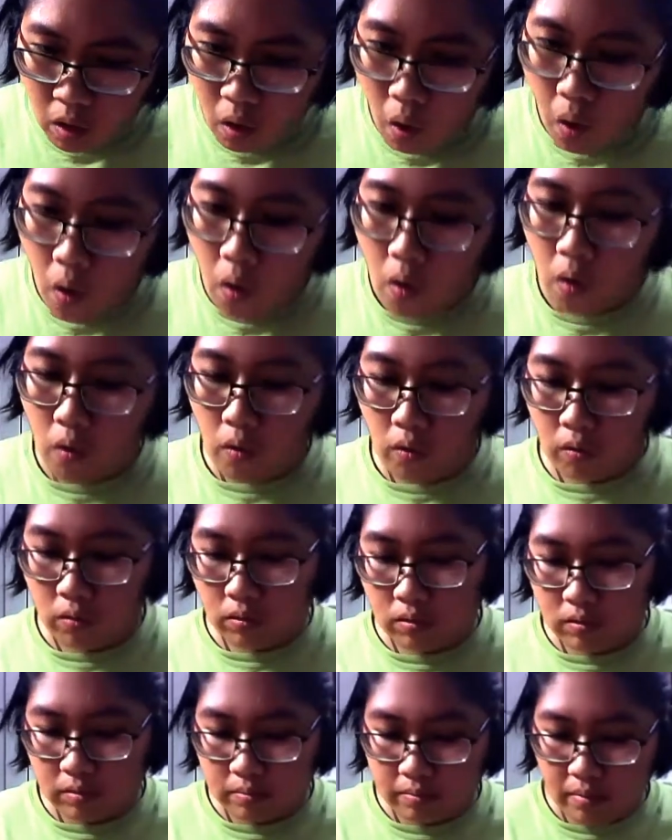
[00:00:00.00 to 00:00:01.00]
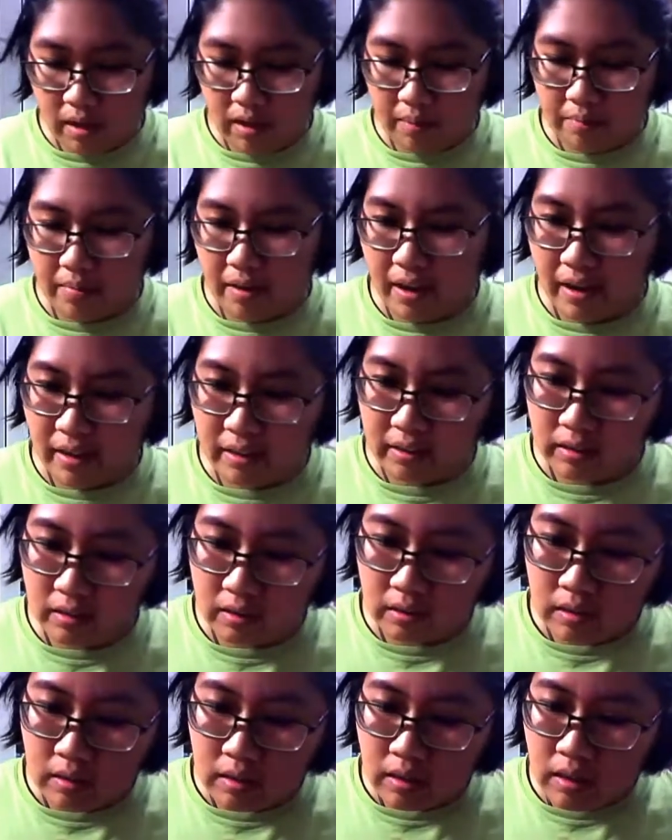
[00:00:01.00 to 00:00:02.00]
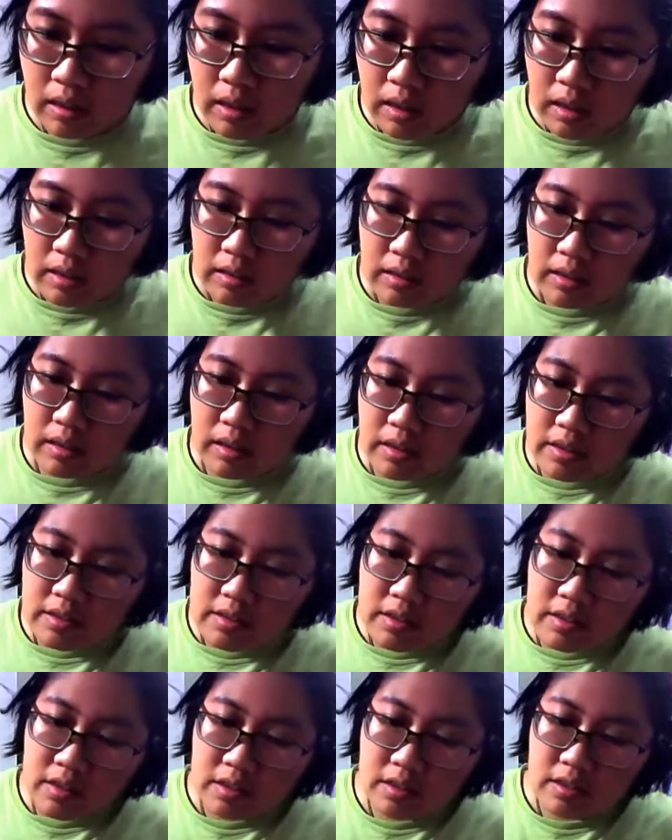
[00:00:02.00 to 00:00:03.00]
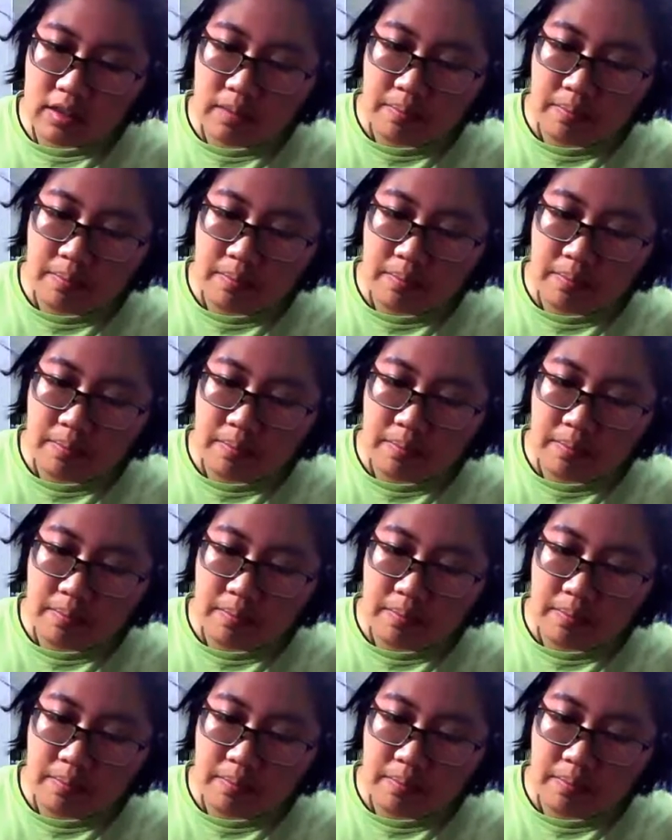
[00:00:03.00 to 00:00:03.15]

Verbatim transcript: Oh, my bad. This is the